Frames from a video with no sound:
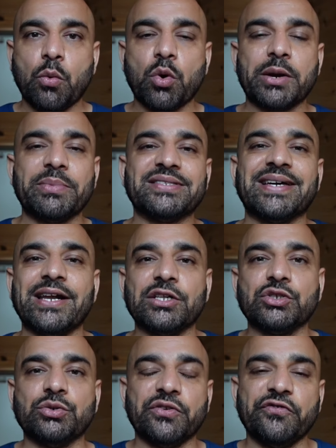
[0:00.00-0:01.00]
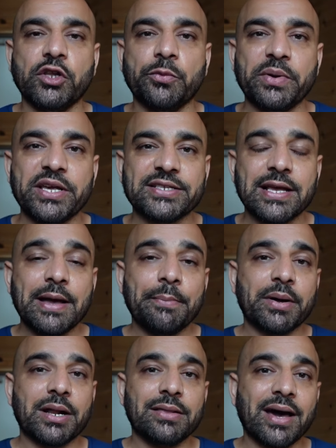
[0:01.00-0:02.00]
what I'm entitled to in the Philippines,
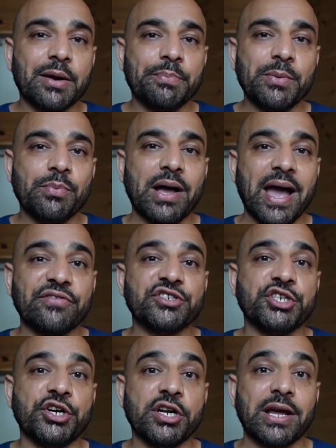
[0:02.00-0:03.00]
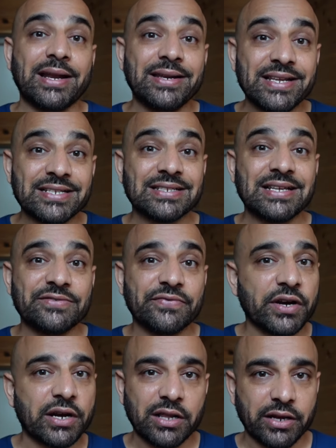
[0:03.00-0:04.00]
but a lot of people have shared it, and this is
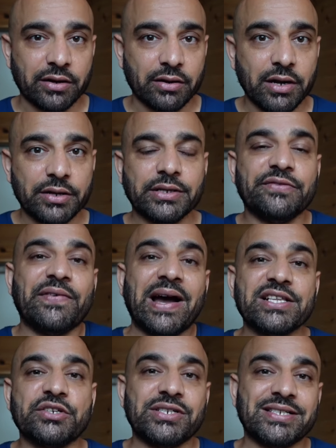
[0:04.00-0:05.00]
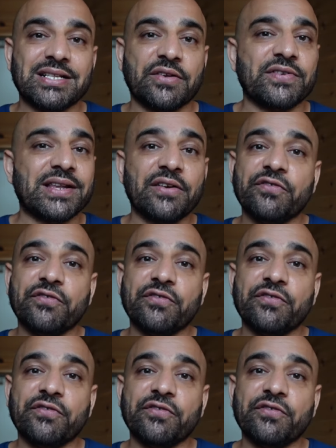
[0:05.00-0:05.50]
very clear. The advisory said if you're not a